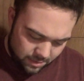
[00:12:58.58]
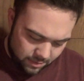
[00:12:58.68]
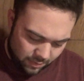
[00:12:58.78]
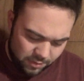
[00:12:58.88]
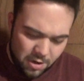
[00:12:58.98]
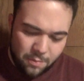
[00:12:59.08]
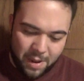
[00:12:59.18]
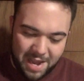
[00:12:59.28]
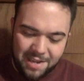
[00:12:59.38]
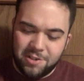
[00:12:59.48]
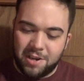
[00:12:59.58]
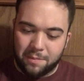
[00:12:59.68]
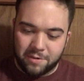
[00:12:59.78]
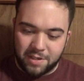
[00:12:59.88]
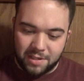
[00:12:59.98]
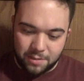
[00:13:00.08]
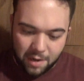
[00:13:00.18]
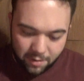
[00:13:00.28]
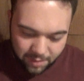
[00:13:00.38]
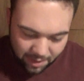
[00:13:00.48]
There's no page numbers in this.
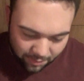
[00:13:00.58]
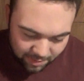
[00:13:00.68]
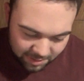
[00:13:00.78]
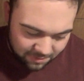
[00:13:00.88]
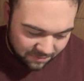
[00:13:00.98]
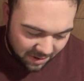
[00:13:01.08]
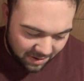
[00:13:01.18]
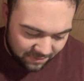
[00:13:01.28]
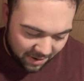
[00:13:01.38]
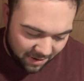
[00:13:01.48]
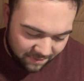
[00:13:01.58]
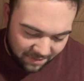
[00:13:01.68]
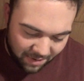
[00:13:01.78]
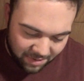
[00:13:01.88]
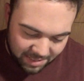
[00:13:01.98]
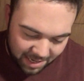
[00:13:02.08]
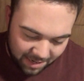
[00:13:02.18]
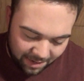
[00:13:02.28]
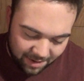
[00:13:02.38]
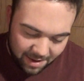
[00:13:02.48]
Oh, yeah, there is. It's very, very, very
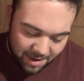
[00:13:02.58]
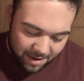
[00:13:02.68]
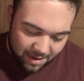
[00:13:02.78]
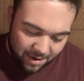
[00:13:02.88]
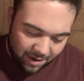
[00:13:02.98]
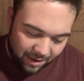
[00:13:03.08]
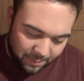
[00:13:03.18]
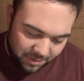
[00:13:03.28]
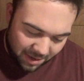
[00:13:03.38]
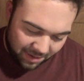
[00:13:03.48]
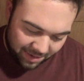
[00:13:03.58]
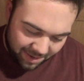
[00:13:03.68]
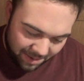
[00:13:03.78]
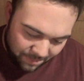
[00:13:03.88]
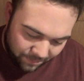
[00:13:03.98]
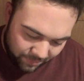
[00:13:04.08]
tiny. All right, let me try that again.